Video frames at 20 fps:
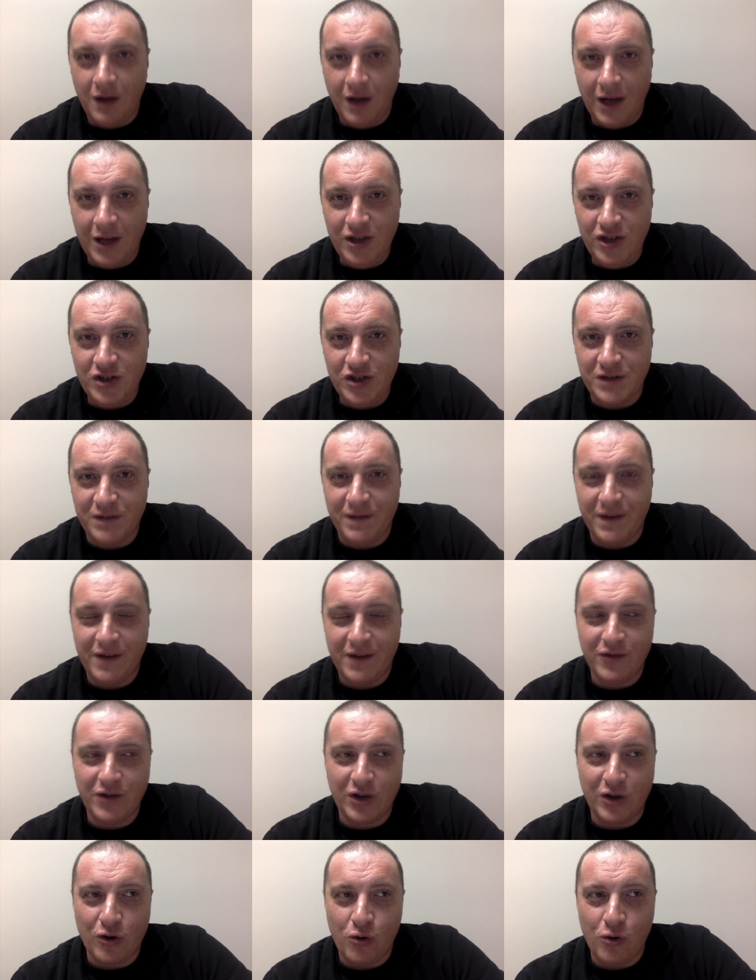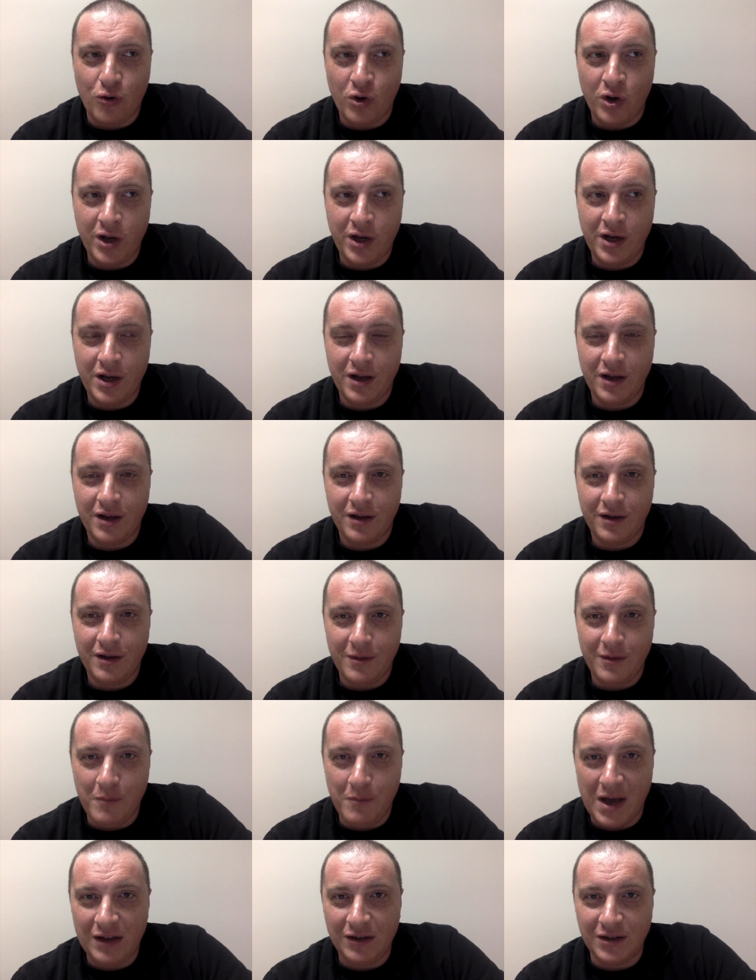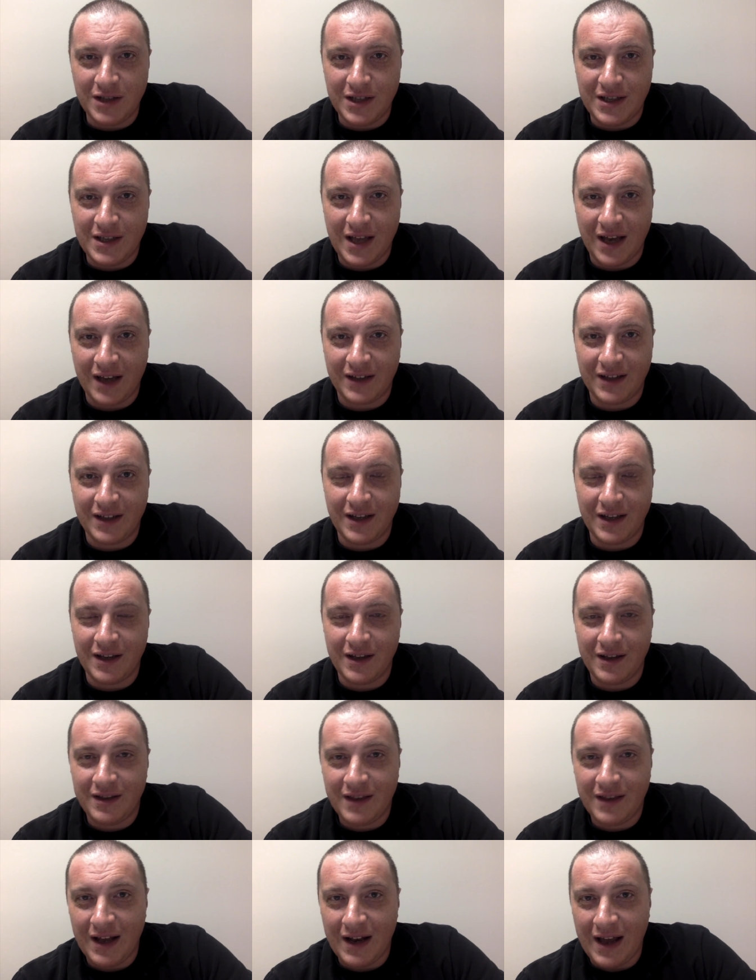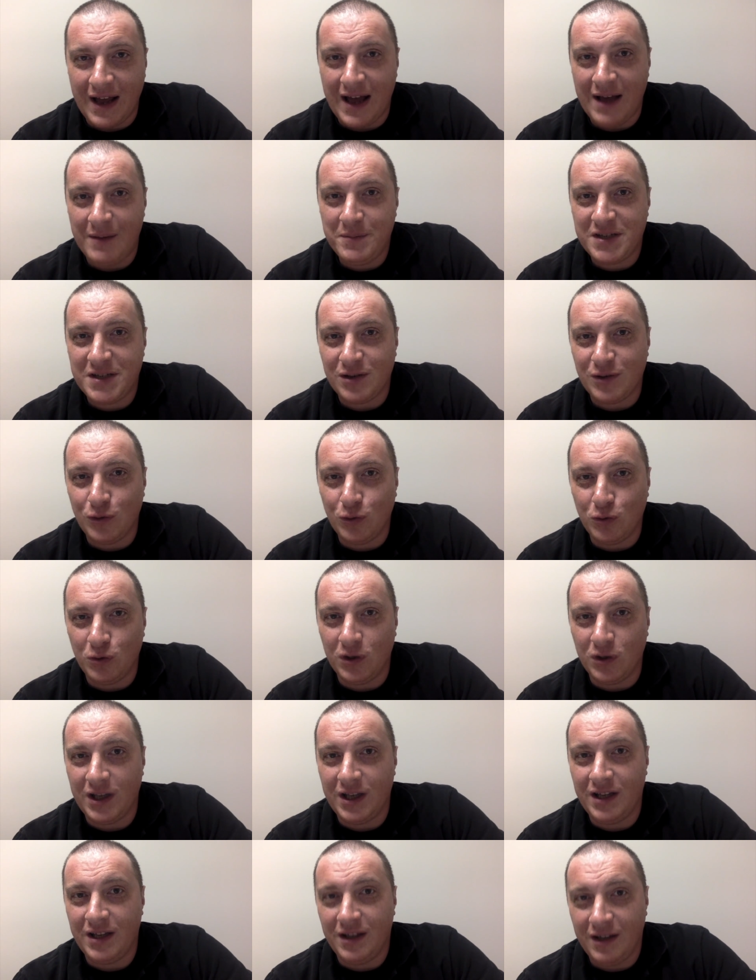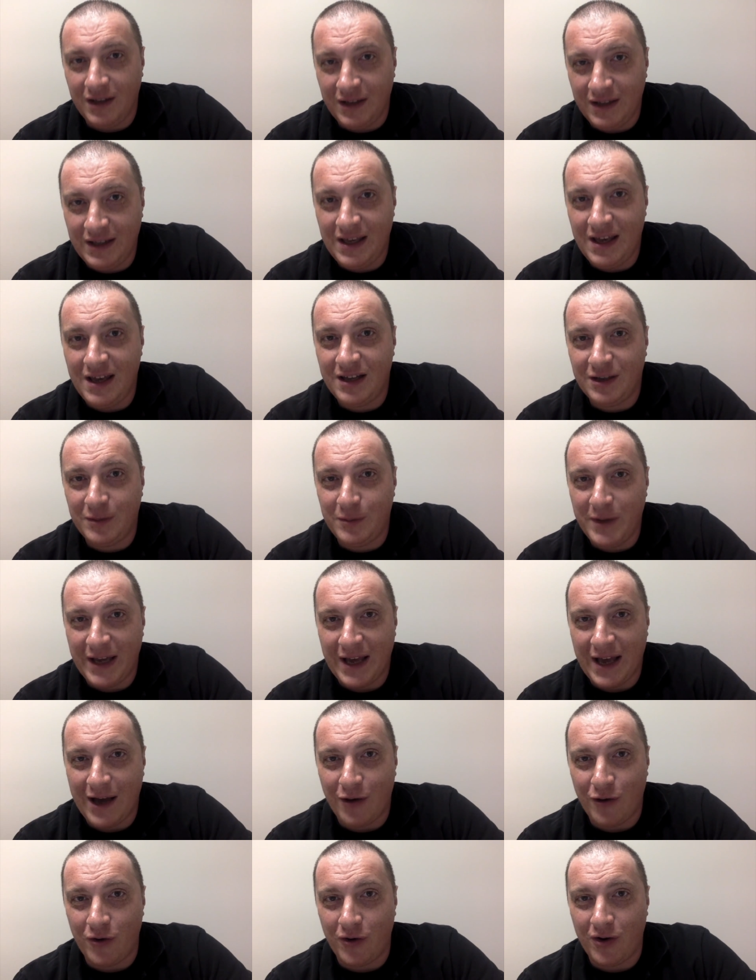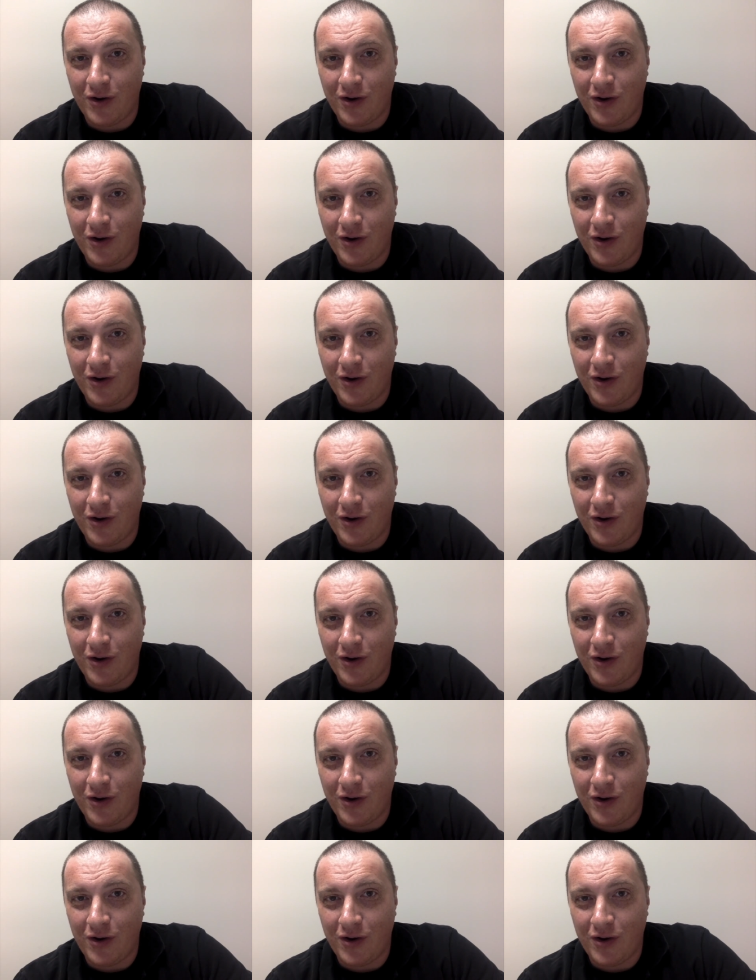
I just found a coin metal detecting that absolutely geeked me out.